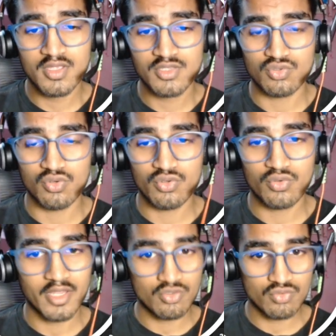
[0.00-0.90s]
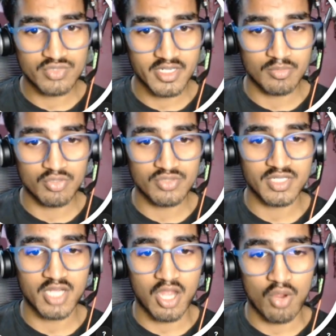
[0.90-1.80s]
So you can use AWS
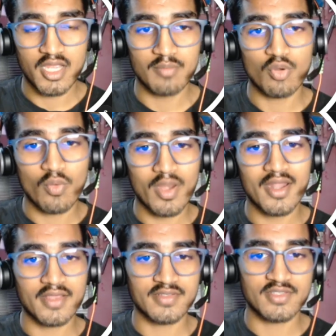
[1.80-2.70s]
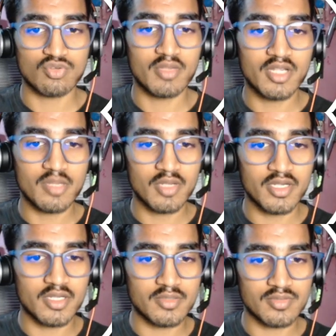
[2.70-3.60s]
account and provide access to multiple
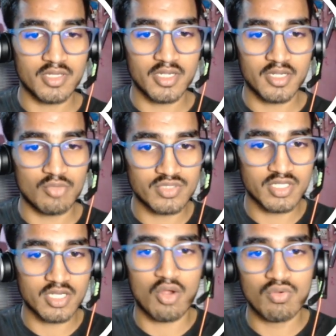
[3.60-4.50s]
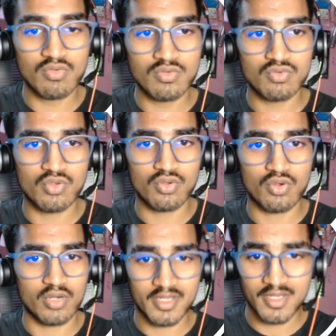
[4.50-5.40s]
AWS account to your
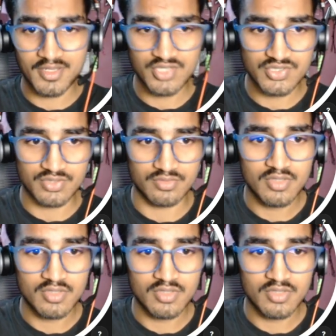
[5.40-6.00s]
organization.